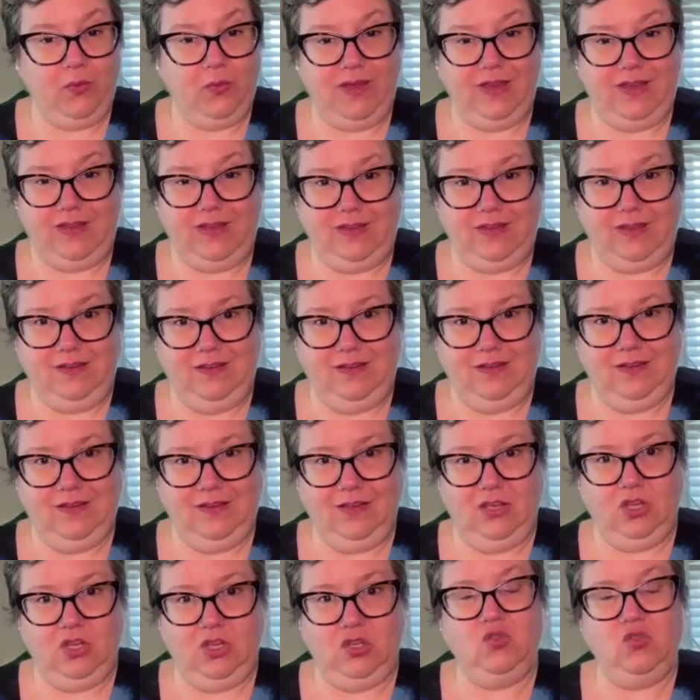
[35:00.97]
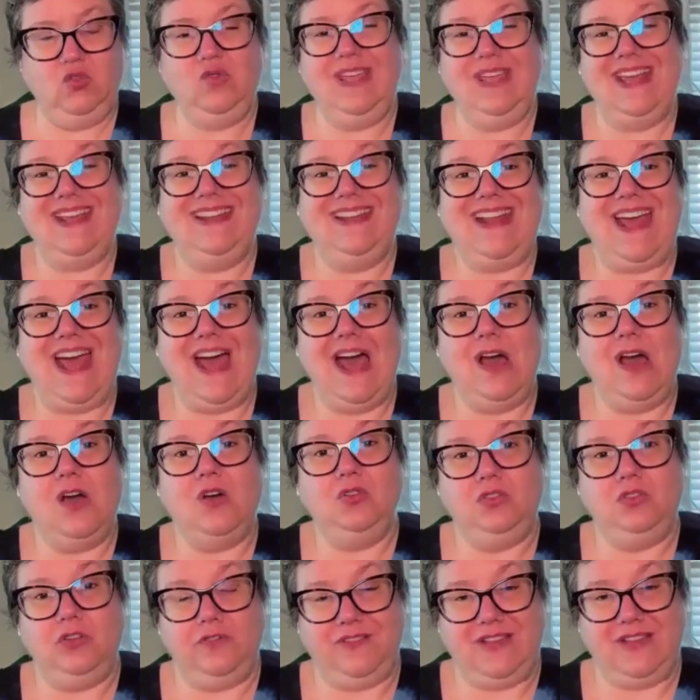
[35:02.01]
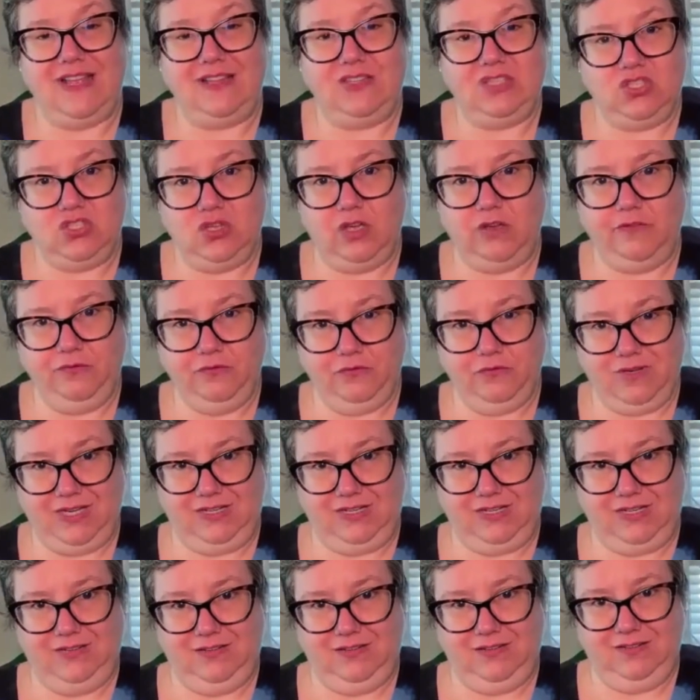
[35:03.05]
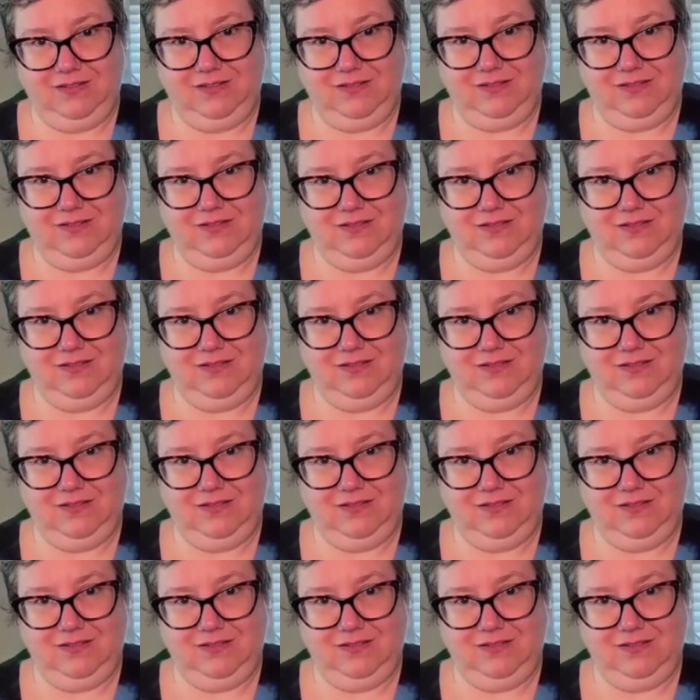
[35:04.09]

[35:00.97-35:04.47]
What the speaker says: or 3 to get out of that suffering.